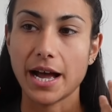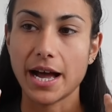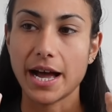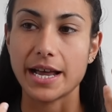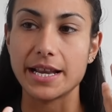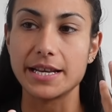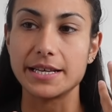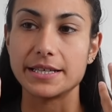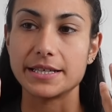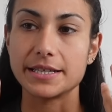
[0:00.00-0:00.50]

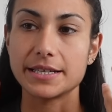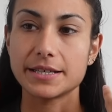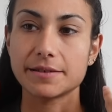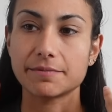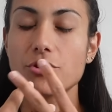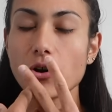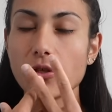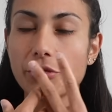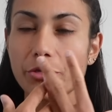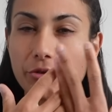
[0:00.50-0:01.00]
and
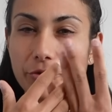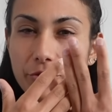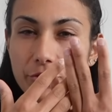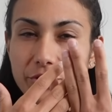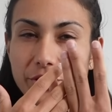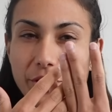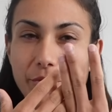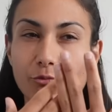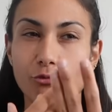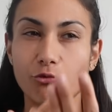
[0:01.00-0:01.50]
gone through
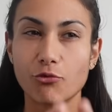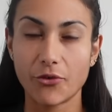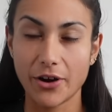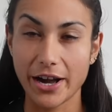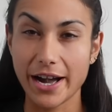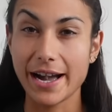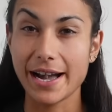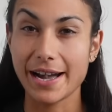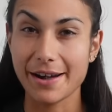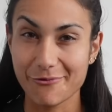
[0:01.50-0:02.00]
some
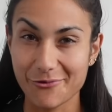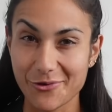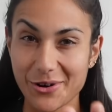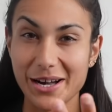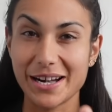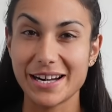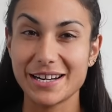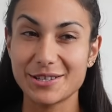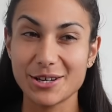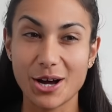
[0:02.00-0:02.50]
really,
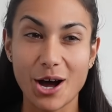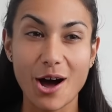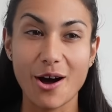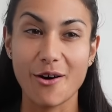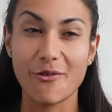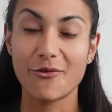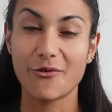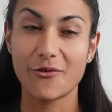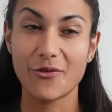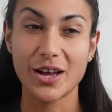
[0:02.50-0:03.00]
really
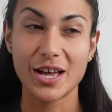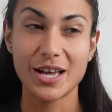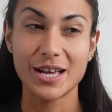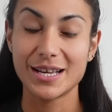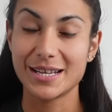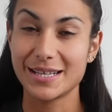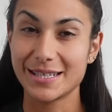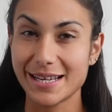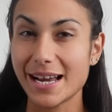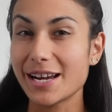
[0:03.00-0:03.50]
tough
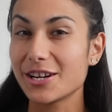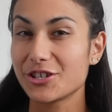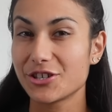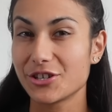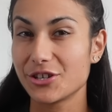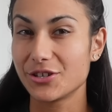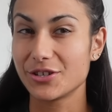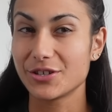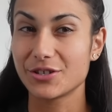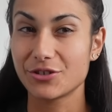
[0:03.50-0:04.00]

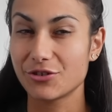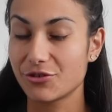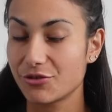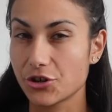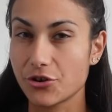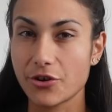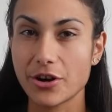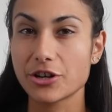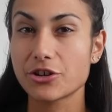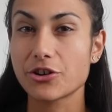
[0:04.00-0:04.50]
sessions
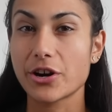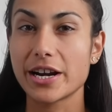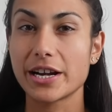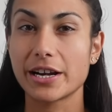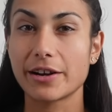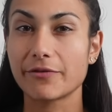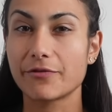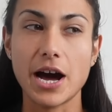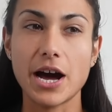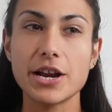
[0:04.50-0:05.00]
during
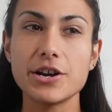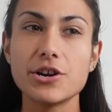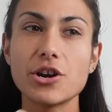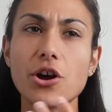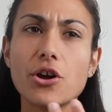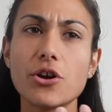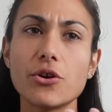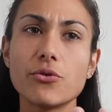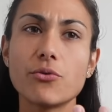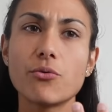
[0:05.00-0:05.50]
training, I
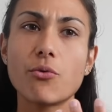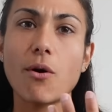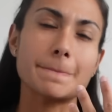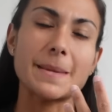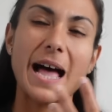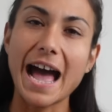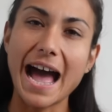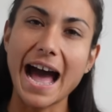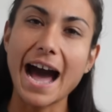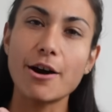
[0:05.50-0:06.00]
know
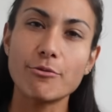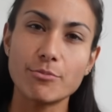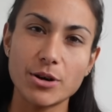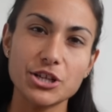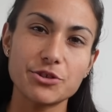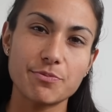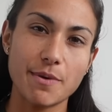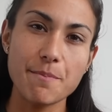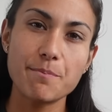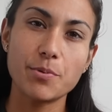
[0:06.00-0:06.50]
how
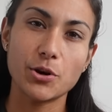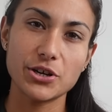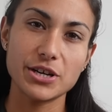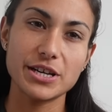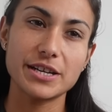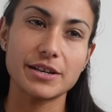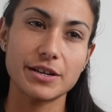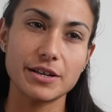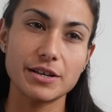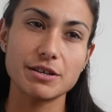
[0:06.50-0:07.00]
much my
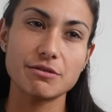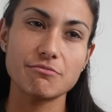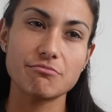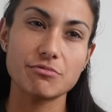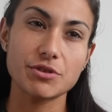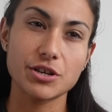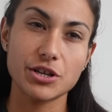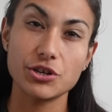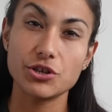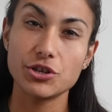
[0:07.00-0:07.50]
body can,
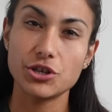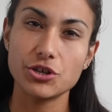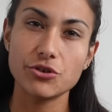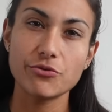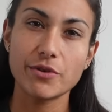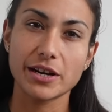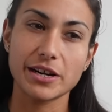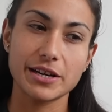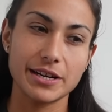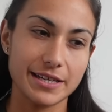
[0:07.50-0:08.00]
can do
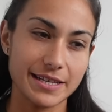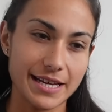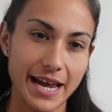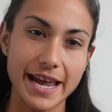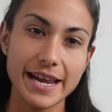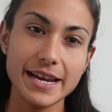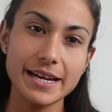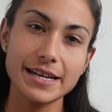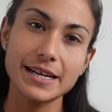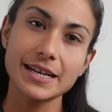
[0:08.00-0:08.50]
and can
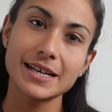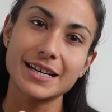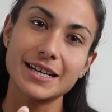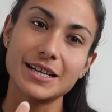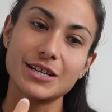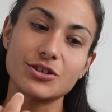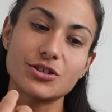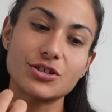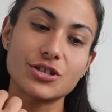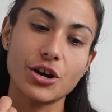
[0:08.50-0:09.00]
take.
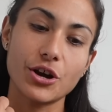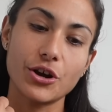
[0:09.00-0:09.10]
So,